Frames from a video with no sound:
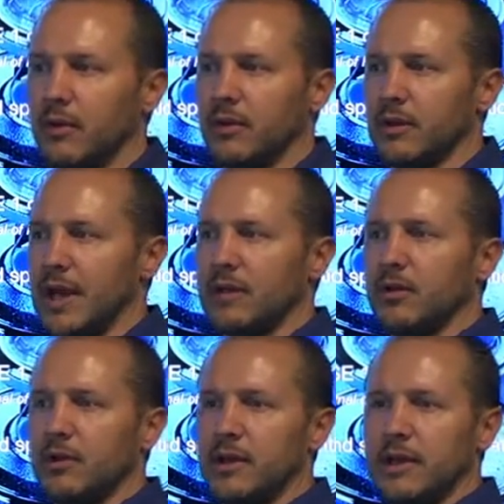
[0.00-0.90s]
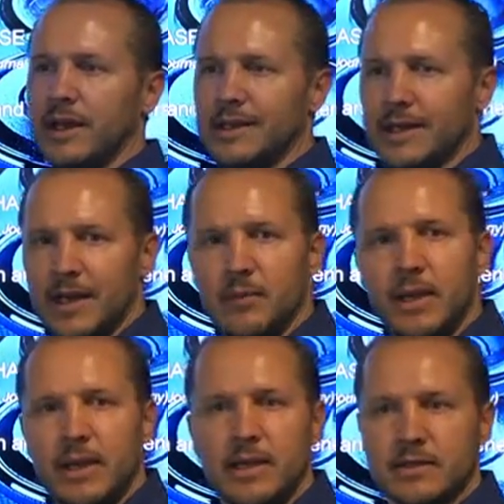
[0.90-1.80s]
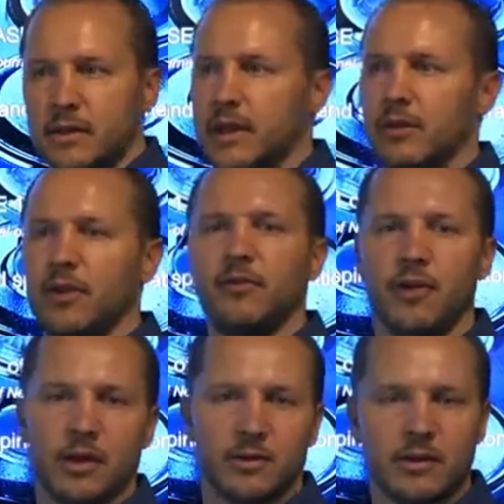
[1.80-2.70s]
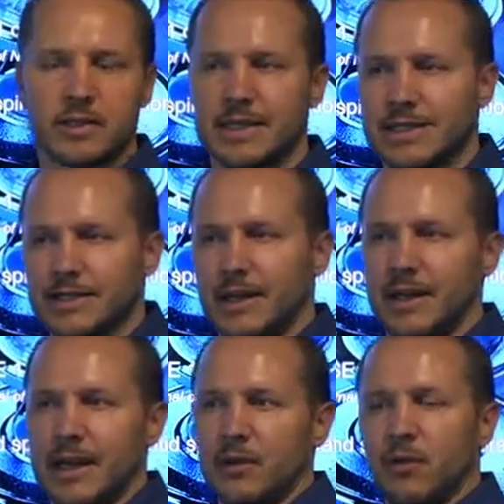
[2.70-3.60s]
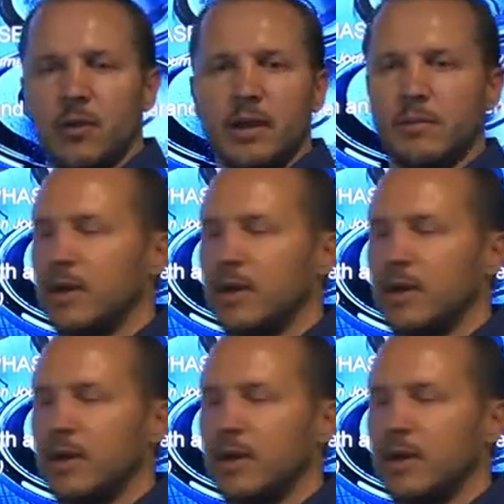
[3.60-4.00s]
the likelihood that they had diabetes on how they felt, because that's not an adequate way to